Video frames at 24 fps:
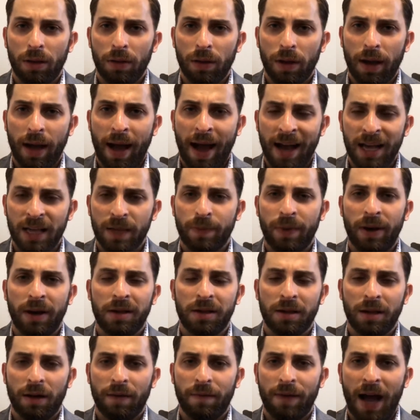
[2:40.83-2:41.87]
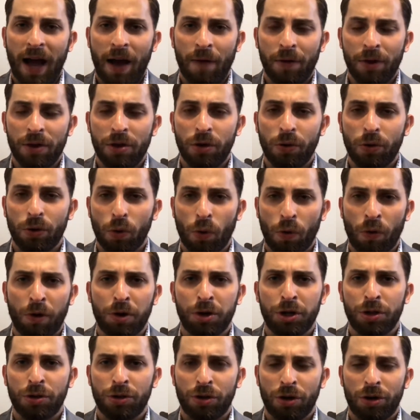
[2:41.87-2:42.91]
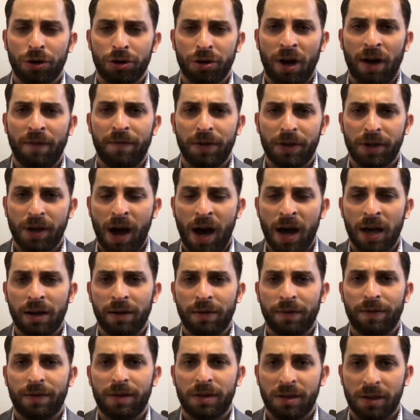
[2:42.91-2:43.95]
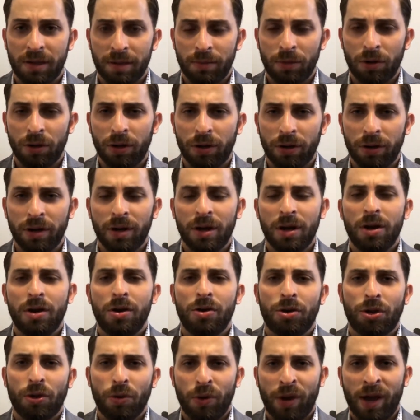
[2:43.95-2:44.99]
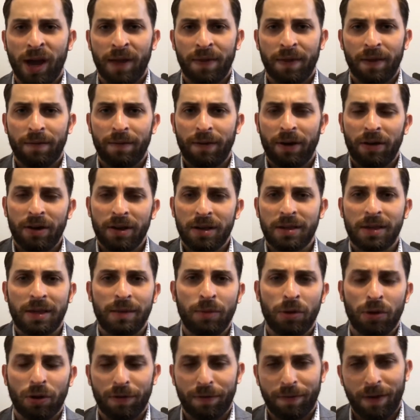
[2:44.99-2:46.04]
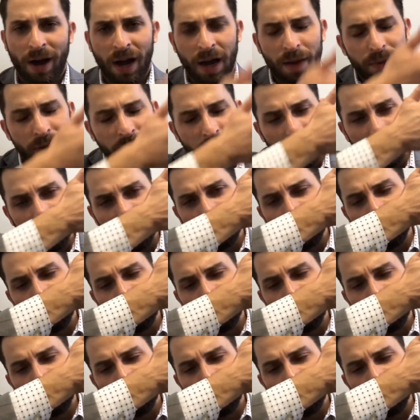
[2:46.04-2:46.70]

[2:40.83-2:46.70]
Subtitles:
aspects of how they use orange in Xerjoff is kind of similar. So you get the very similar vibe here.